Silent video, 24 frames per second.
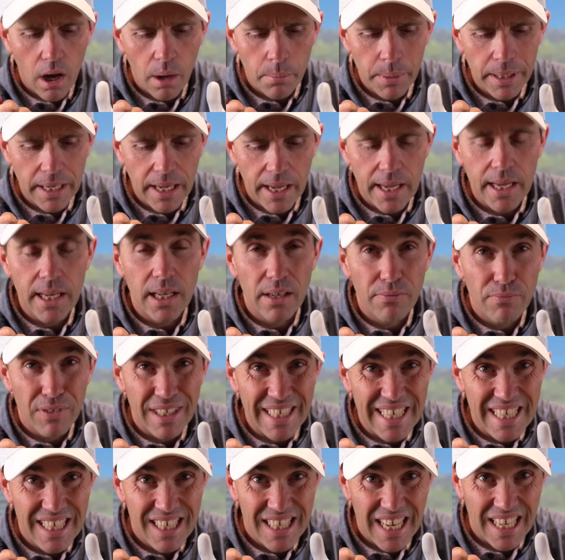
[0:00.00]
I mean, it
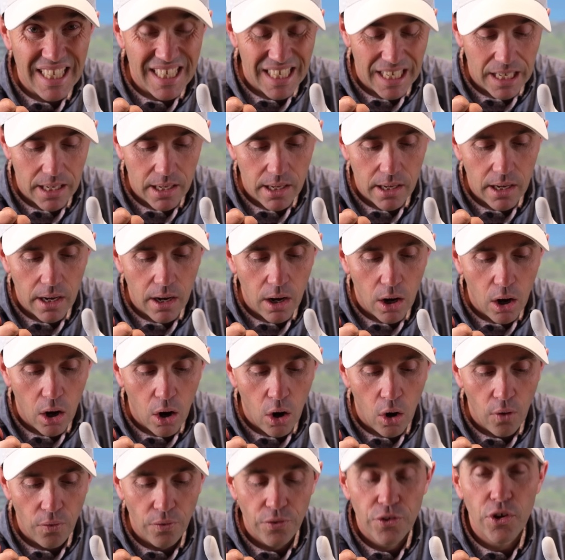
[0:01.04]
even says it
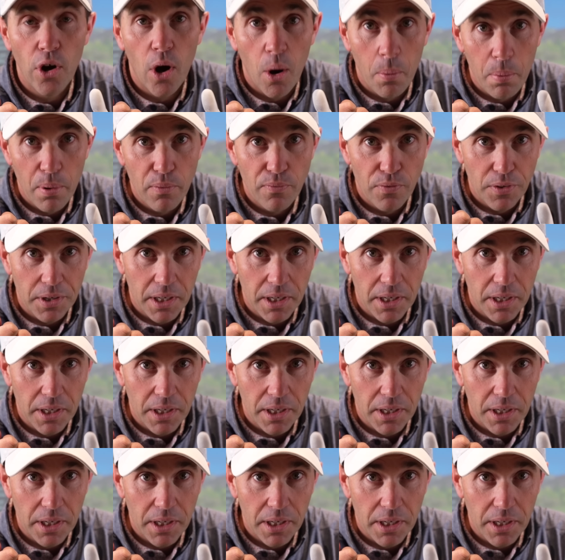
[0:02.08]
on top of the